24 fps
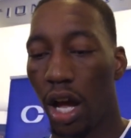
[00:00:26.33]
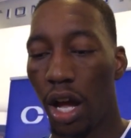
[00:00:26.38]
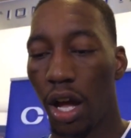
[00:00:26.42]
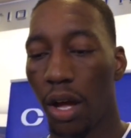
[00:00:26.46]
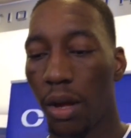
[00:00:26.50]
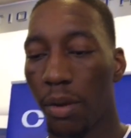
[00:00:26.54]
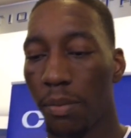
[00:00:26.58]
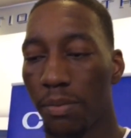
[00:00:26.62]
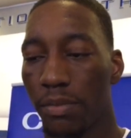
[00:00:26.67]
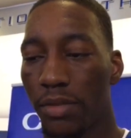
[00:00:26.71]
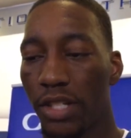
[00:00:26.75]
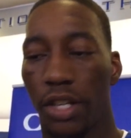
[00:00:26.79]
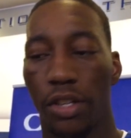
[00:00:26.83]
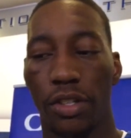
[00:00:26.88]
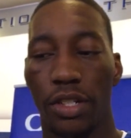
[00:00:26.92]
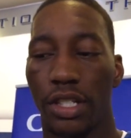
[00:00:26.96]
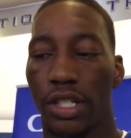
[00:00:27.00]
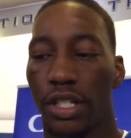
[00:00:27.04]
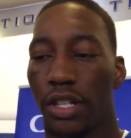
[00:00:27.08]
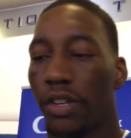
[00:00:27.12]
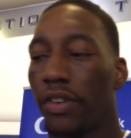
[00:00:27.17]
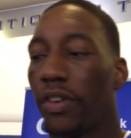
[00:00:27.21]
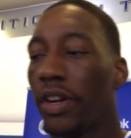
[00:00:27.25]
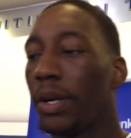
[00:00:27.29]
Tony's
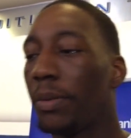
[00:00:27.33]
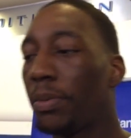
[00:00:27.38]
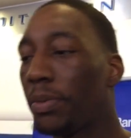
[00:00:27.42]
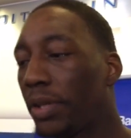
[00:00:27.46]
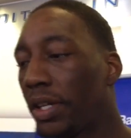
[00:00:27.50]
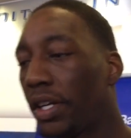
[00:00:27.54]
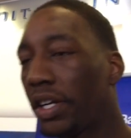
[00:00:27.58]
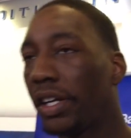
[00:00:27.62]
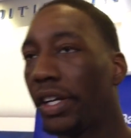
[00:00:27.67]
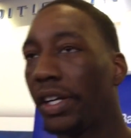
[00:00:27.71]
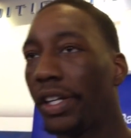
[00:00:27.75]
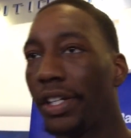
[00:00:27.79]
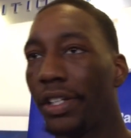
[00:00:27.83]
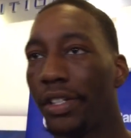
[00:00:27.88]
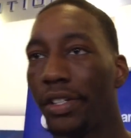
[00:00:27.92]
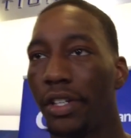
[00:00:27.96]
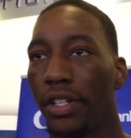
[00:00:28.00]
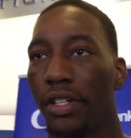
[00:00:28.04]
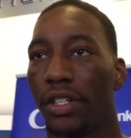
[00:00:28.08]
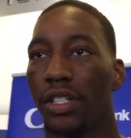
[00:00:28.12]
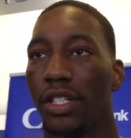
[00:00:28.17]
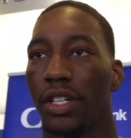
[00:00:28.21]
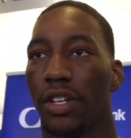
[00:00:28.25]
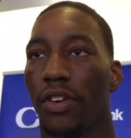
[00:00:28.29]
a great player. You
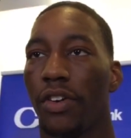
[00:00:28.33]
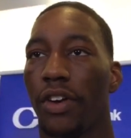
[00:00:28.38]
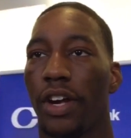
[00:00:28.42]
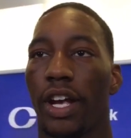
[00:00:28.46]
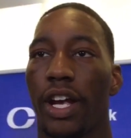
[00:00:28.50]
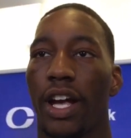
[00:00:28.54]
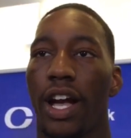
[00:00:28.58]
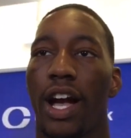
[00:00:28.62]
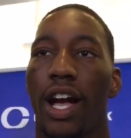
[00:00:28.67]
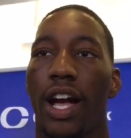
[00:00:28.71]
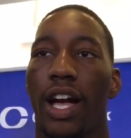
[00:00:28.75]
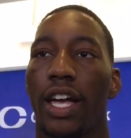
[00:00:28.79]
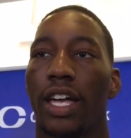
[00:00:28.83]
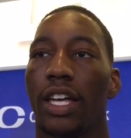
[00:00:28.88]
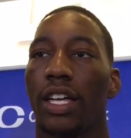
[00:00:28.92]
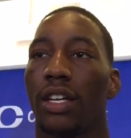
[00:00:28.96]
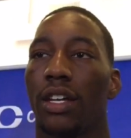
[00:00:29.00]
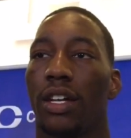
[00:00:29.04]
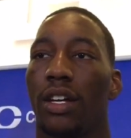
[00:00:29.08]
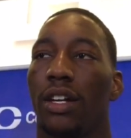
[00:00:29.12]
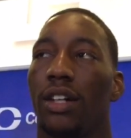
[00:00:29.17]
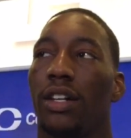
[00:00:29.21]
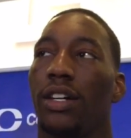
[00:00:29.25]
know, he's a great guy.